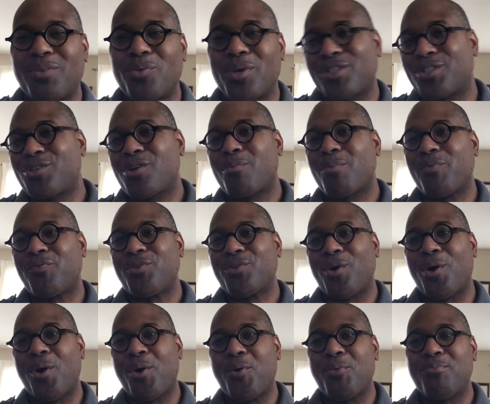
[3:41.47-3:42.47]
West Durham, if you're
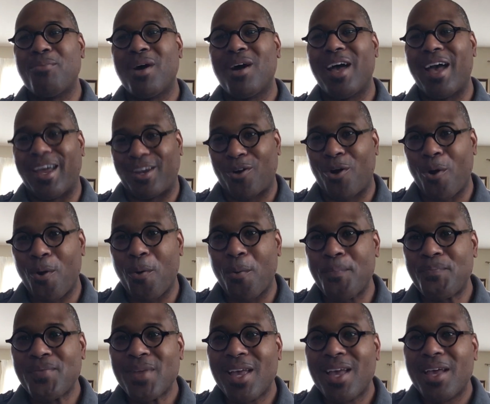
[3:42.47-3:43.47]
home at
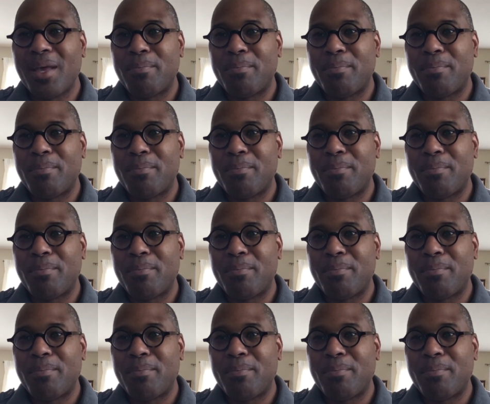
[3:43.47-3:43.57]
home,